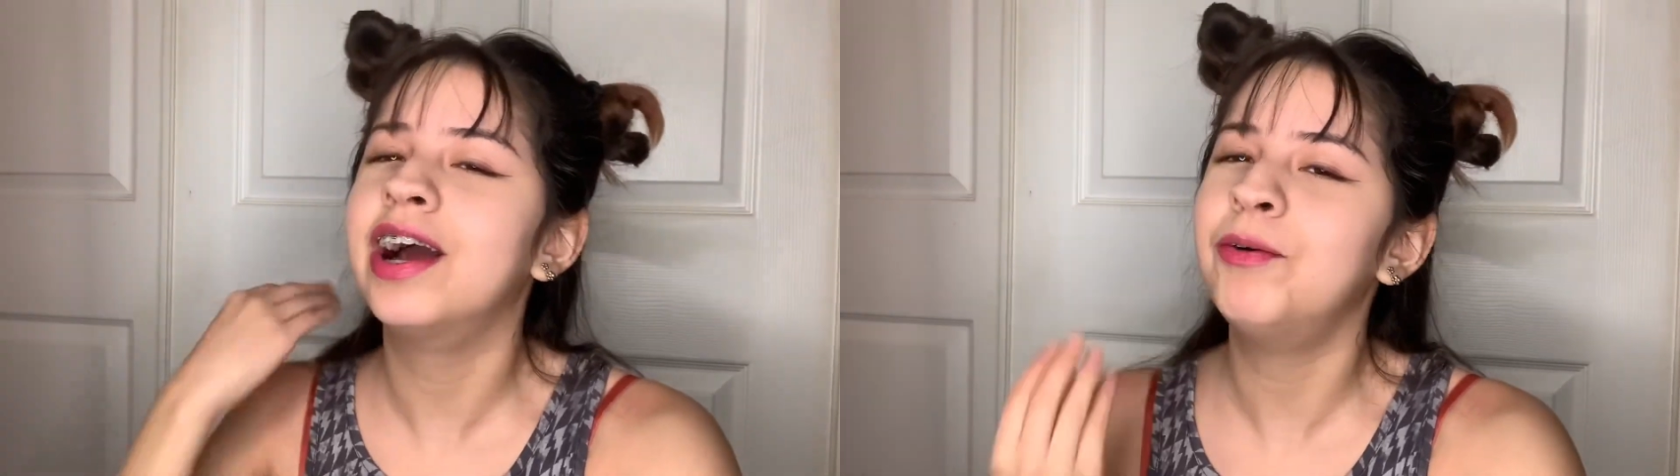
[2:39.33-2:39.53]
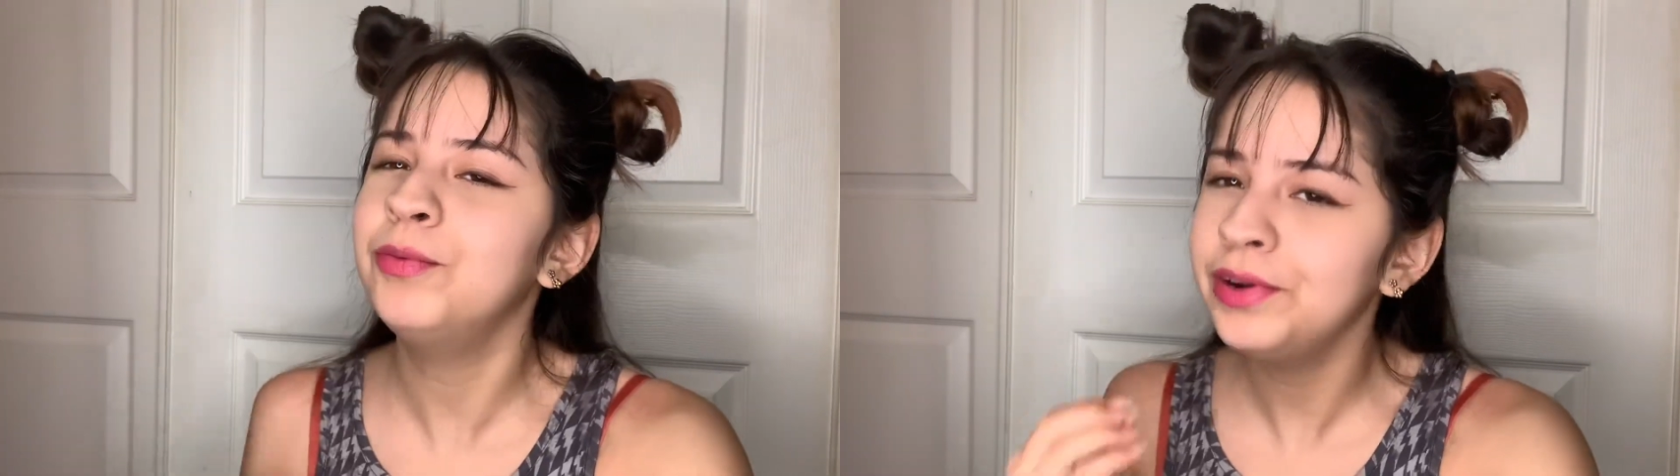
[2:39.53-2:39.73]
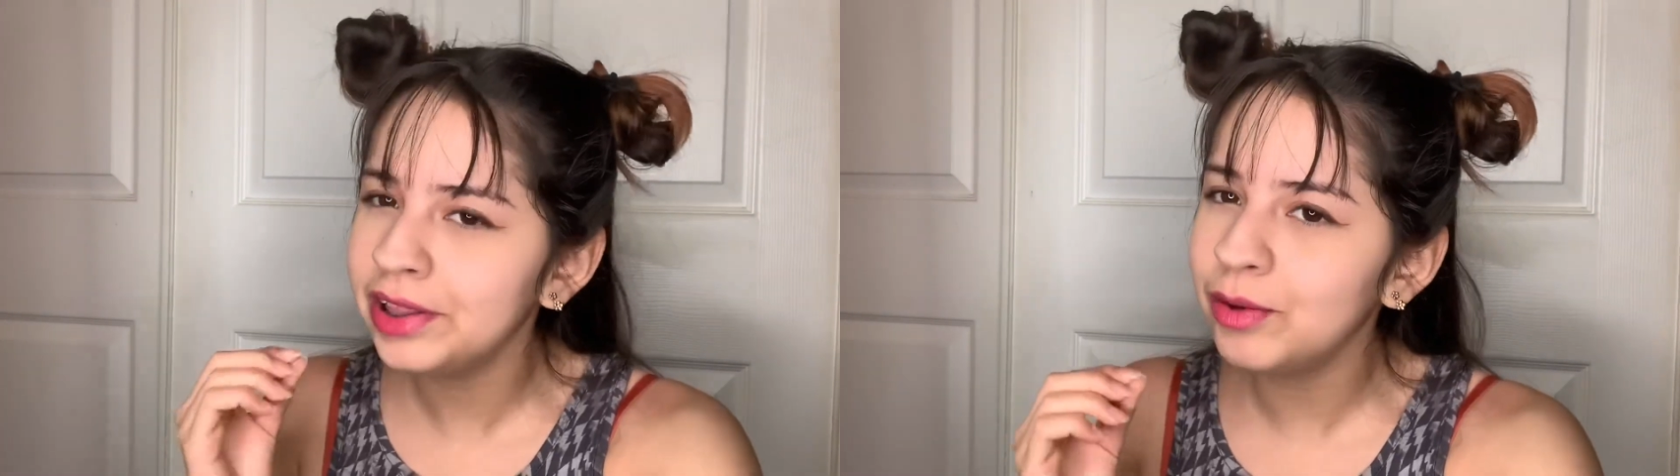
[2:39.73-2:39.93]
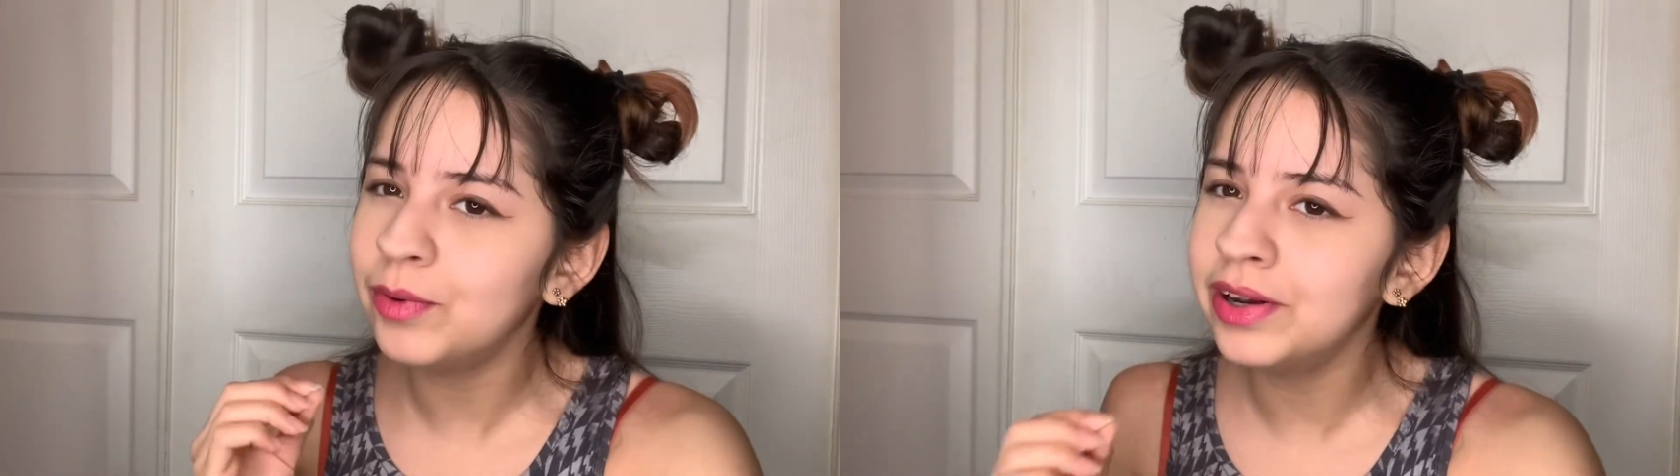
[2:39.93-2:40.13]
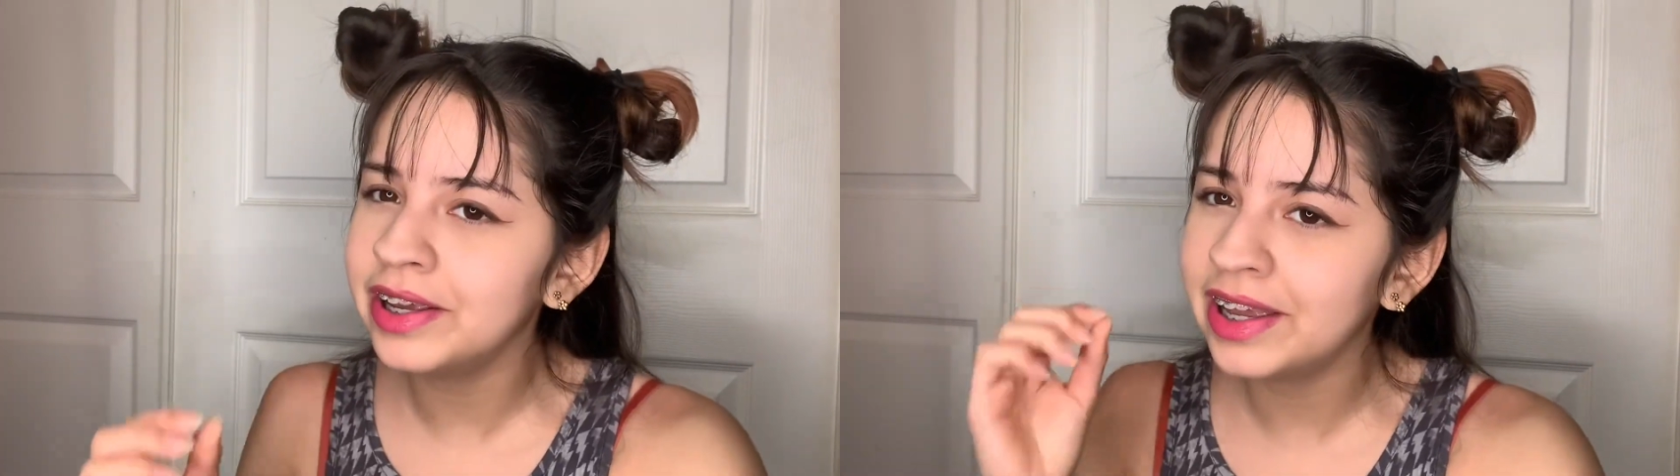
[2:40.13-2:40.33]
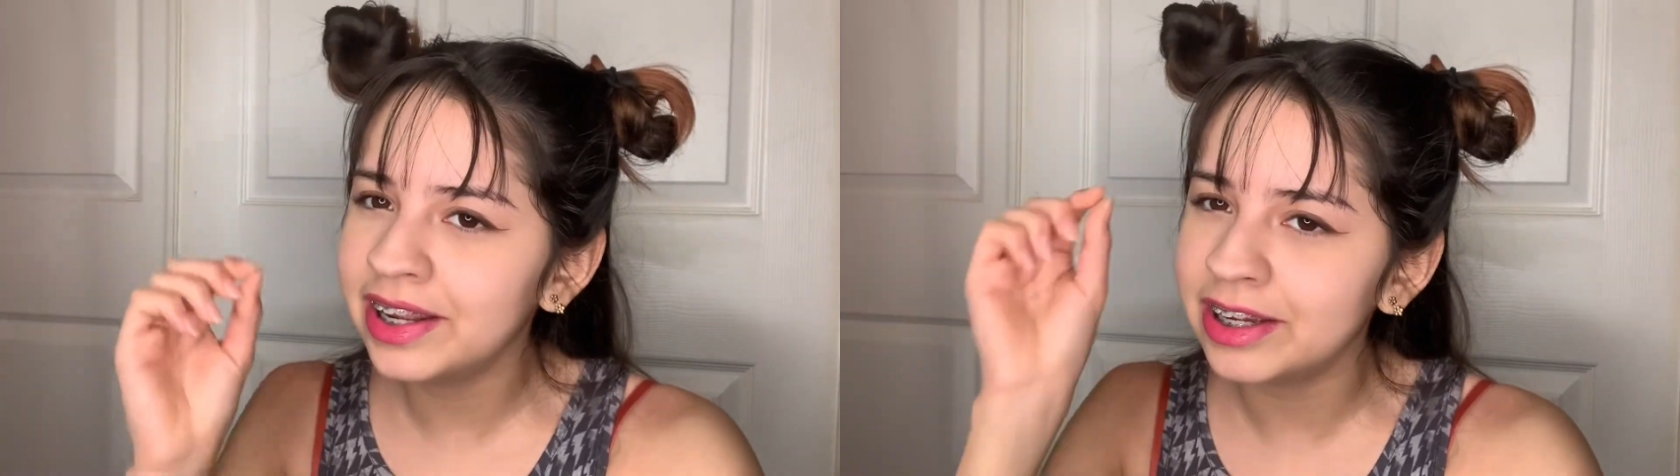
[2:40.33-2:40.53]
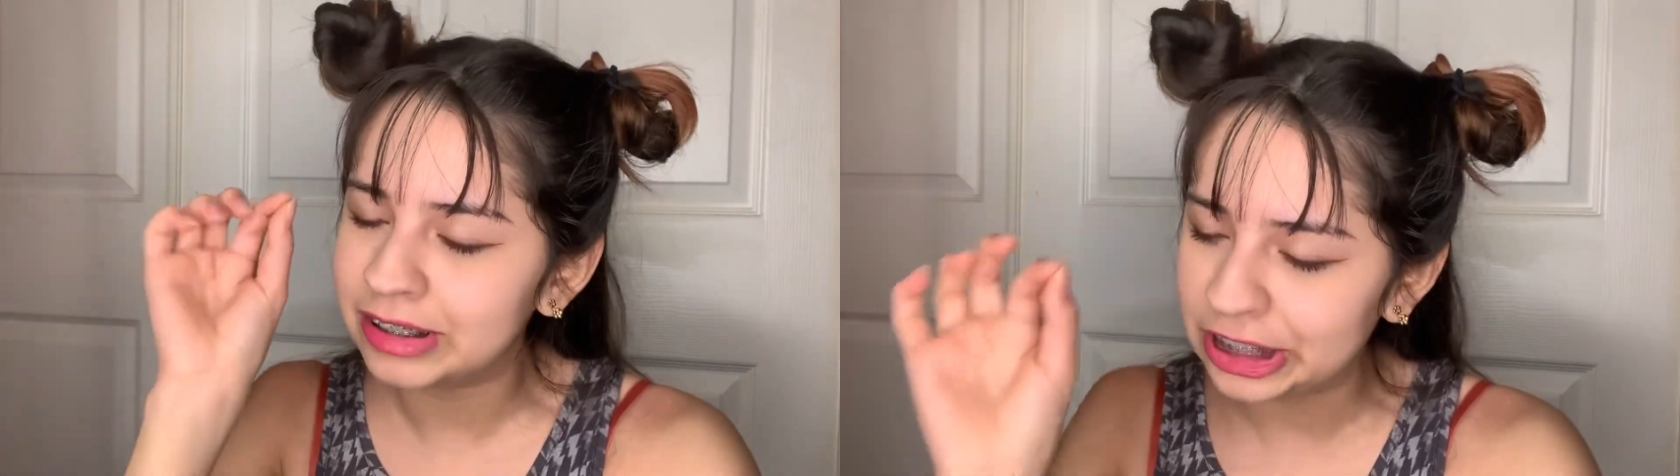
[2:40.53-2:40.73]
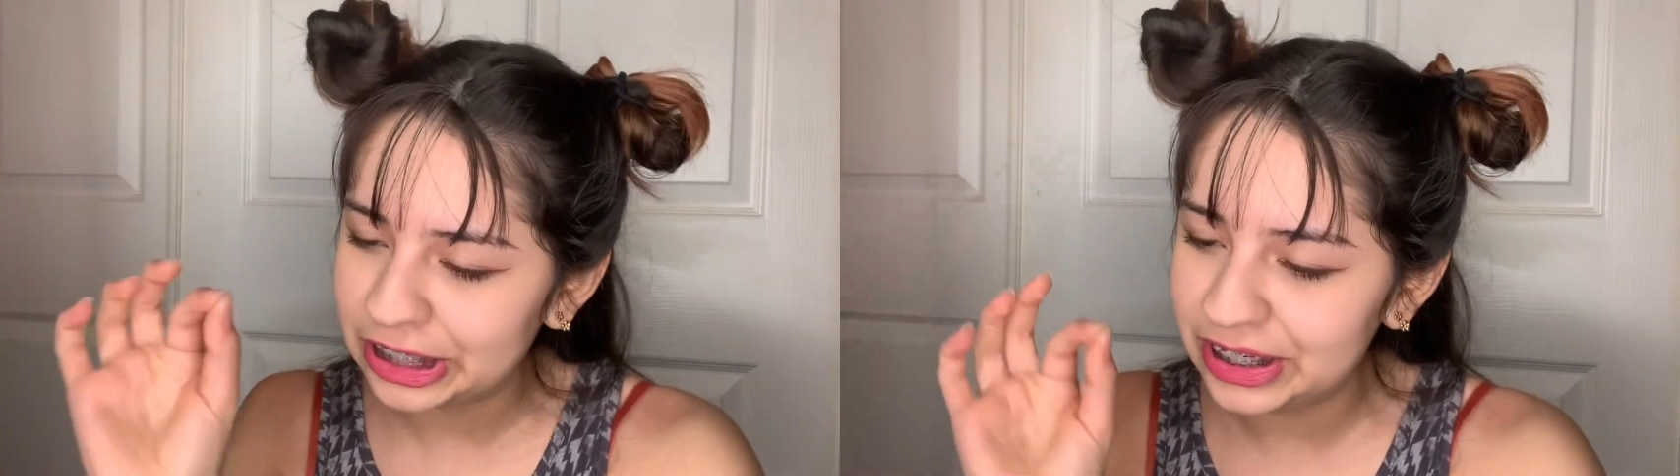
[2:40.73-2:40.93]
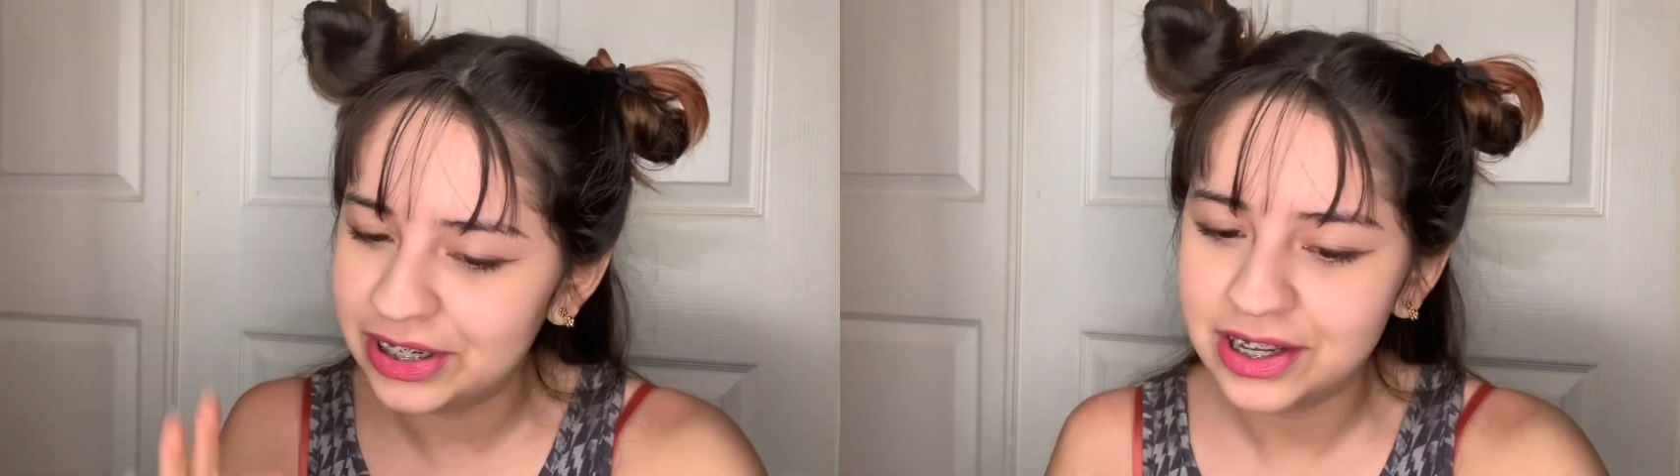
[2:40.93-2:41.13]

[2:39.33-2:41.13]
really want to get it good.